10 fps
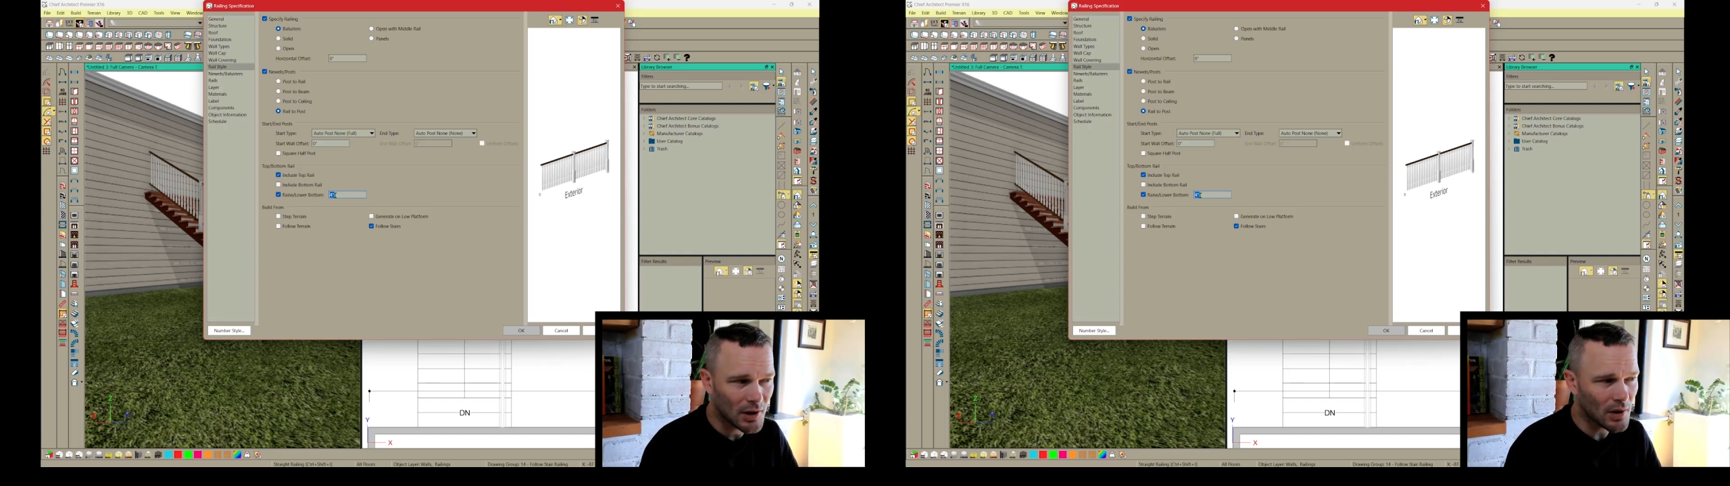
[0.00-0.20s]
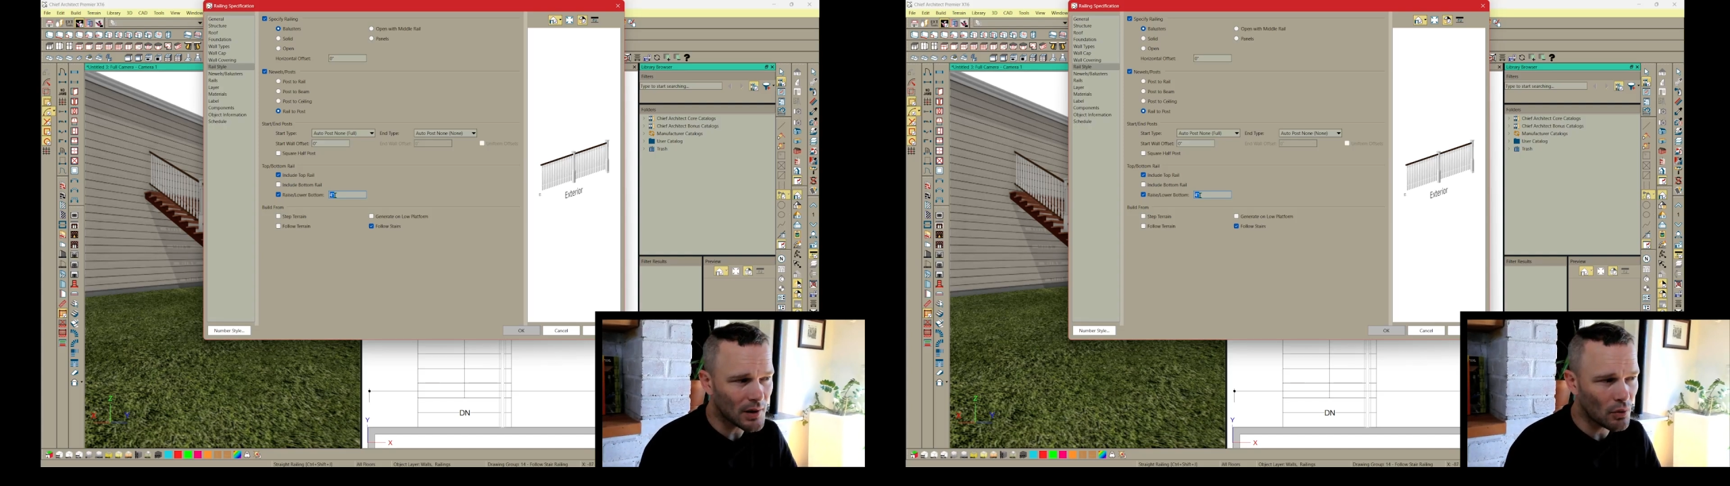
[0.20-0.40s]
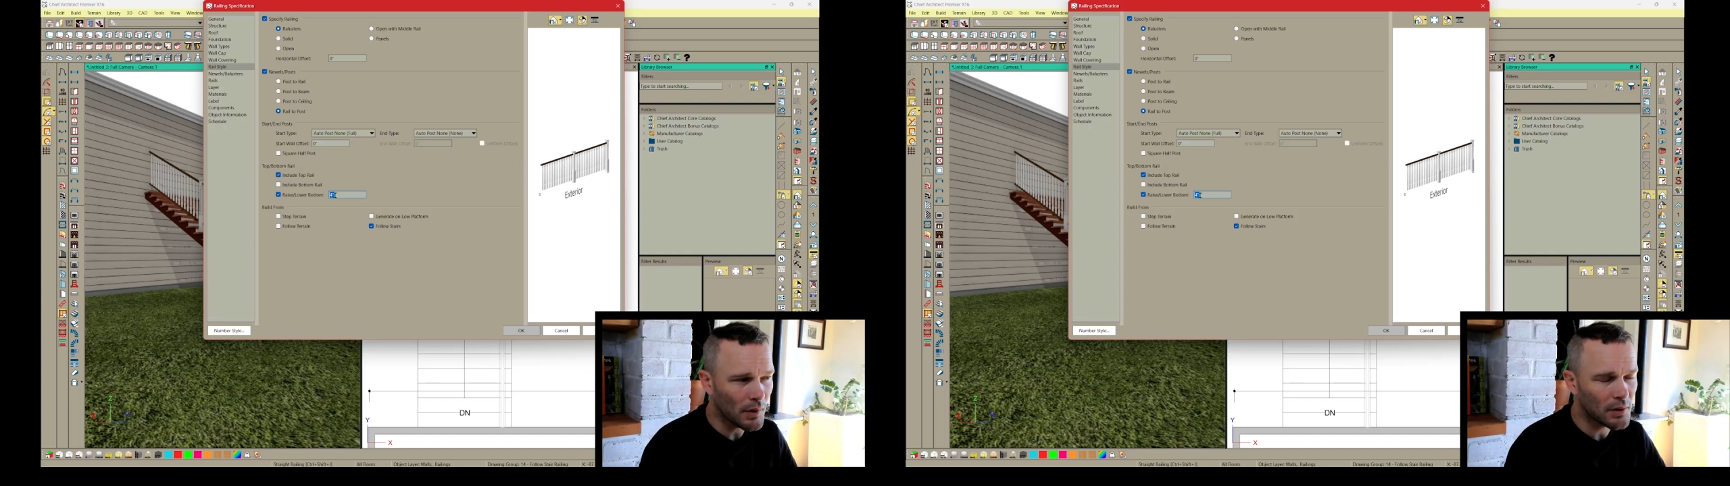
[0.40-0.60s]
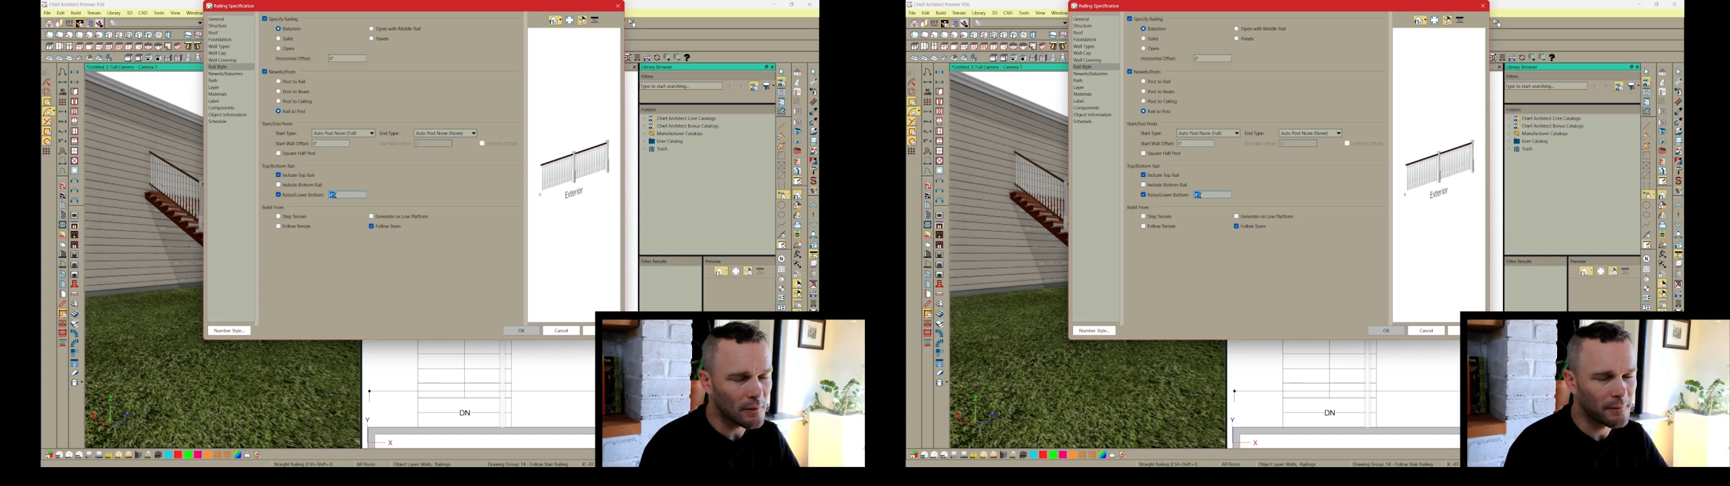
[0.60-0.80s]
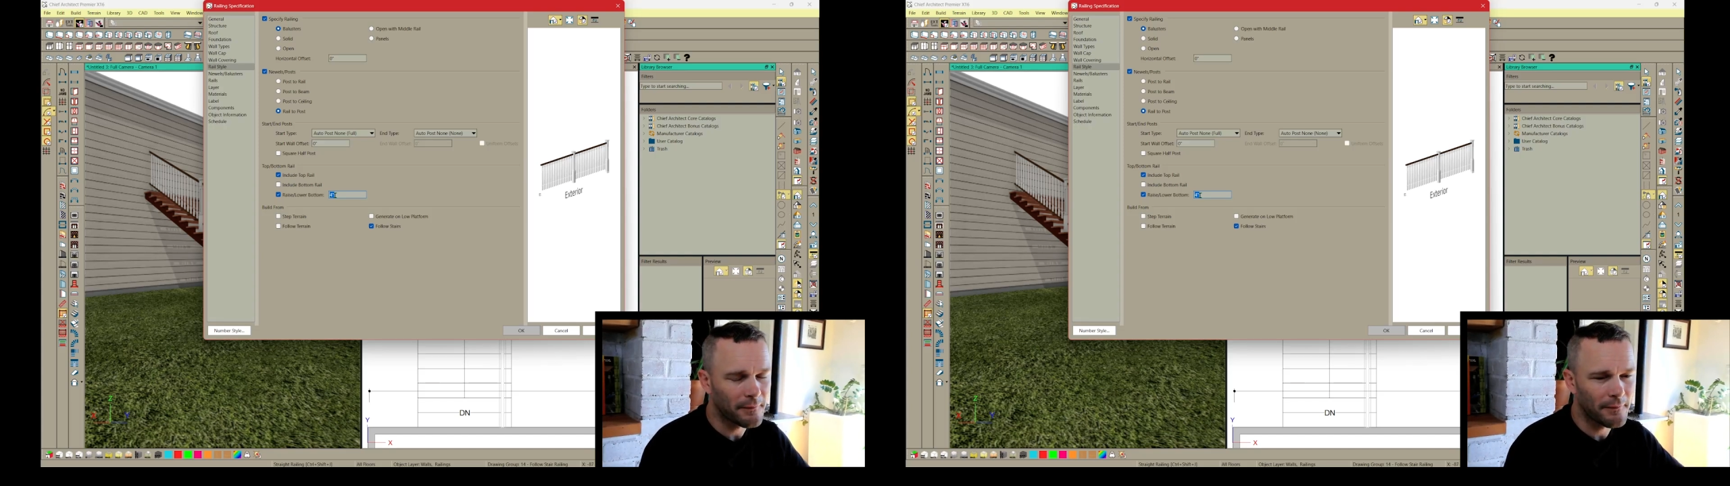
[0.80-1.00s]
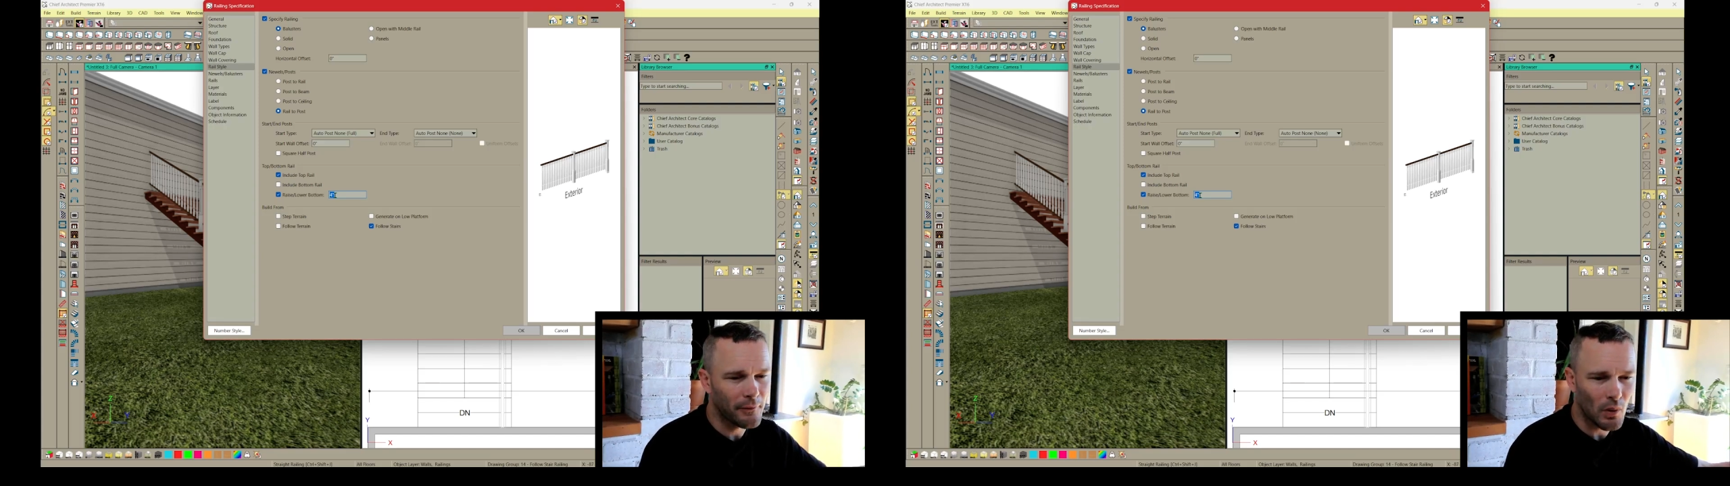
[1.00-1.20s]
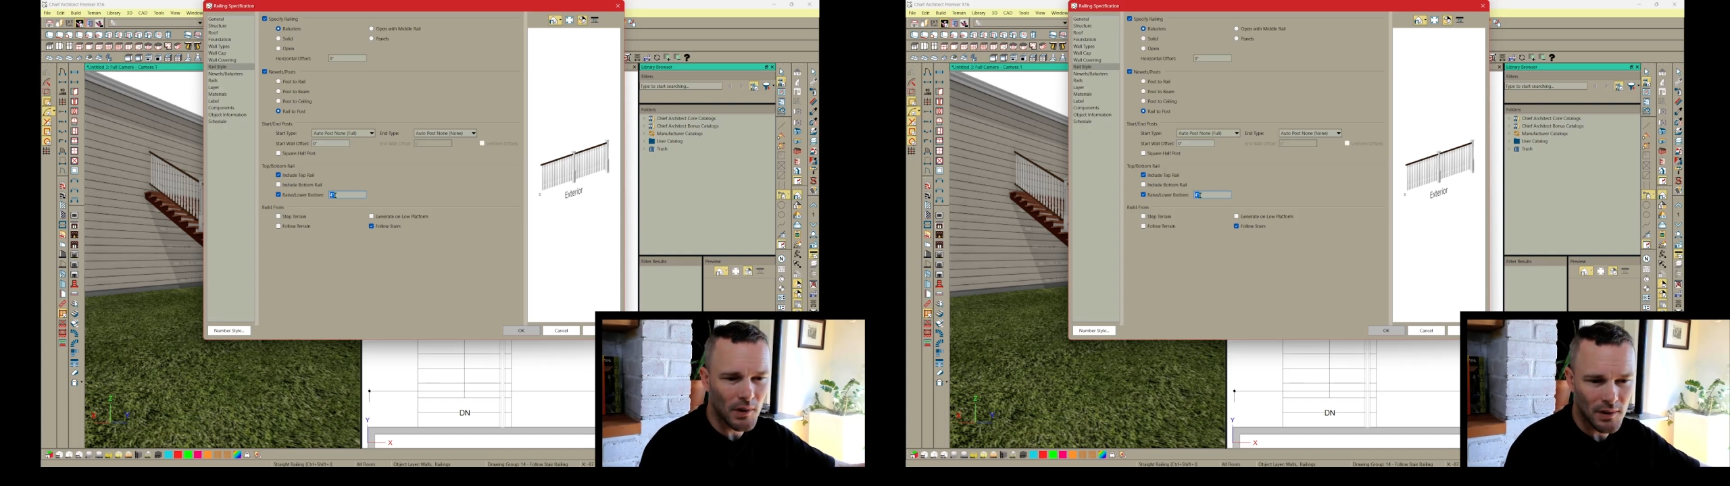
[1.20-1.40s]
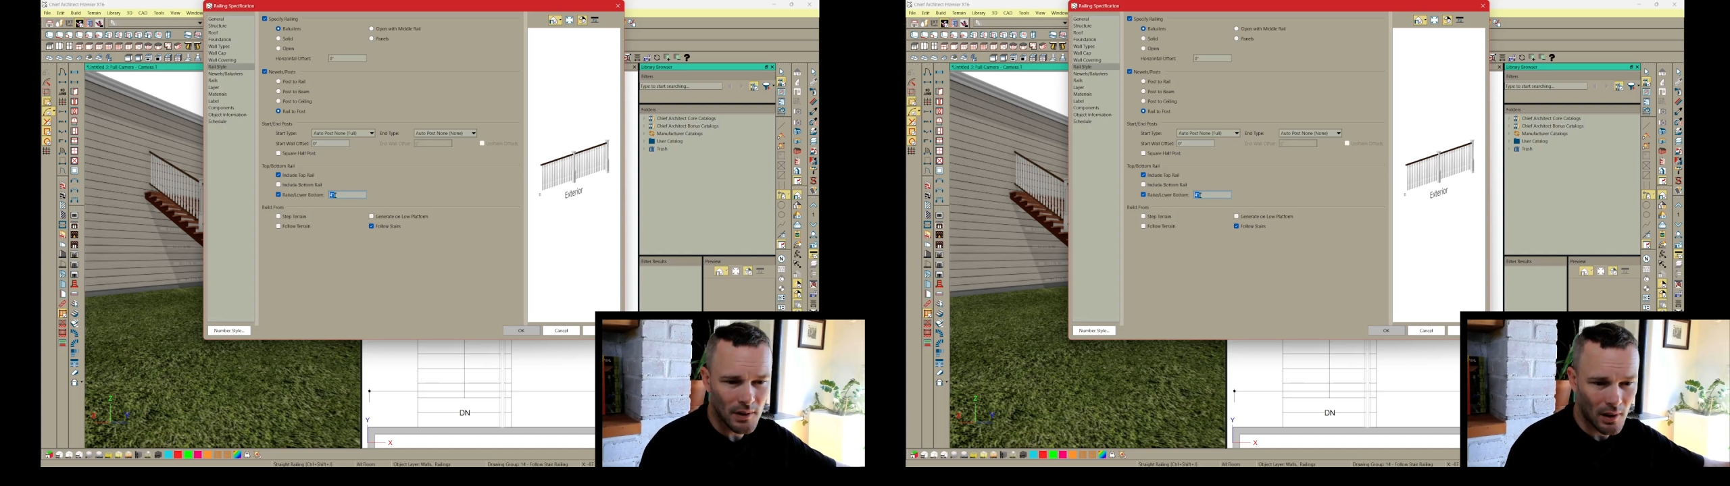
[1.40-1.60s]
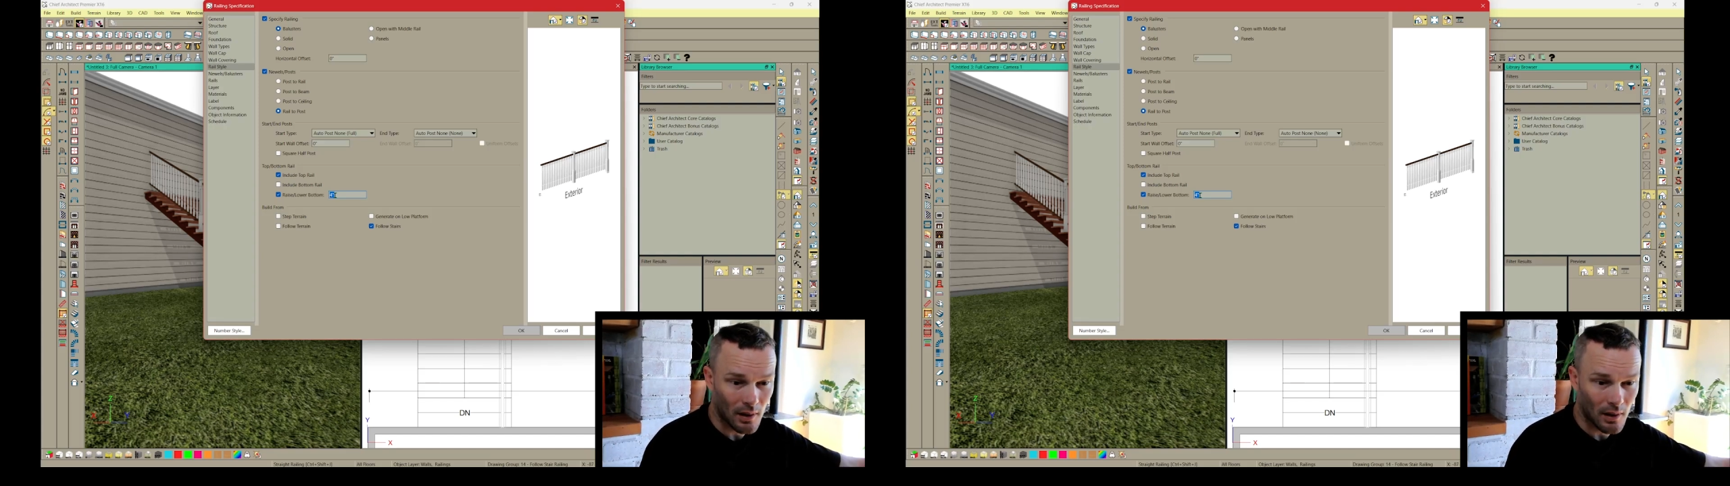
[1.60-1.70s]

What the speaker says: just going to force